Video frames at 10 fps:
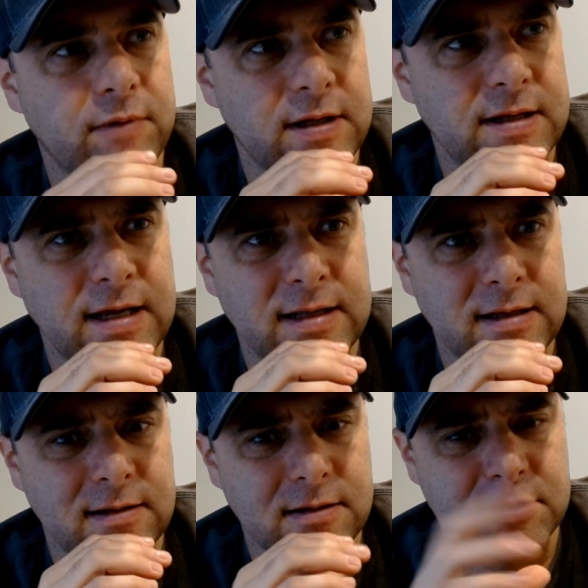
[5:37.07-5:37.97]

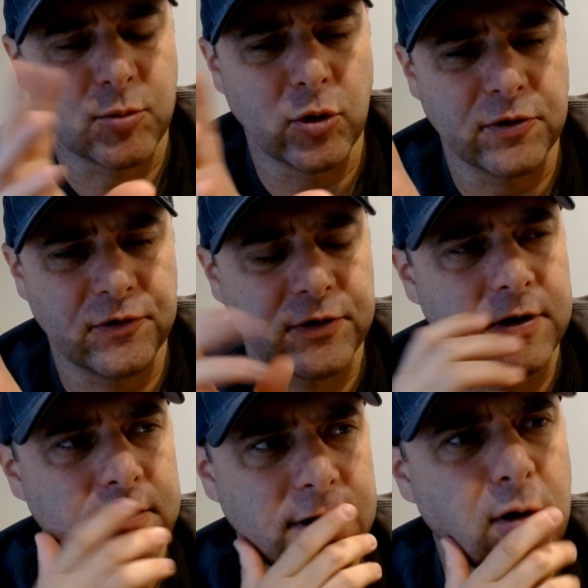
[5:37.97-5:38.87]
And spoilers
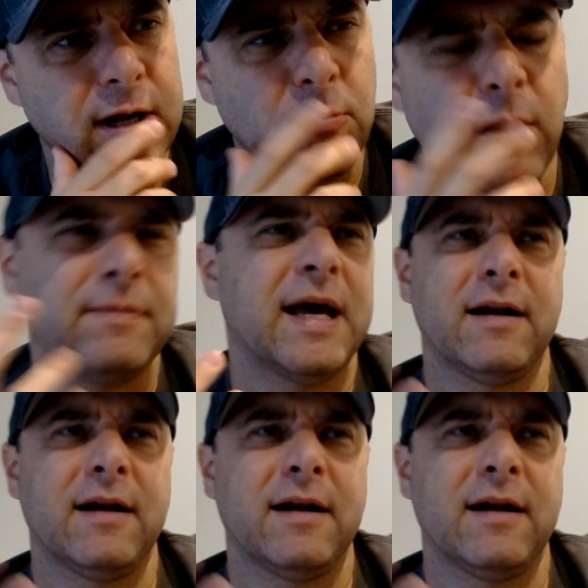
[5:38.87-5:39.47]
here, they all get wiped out.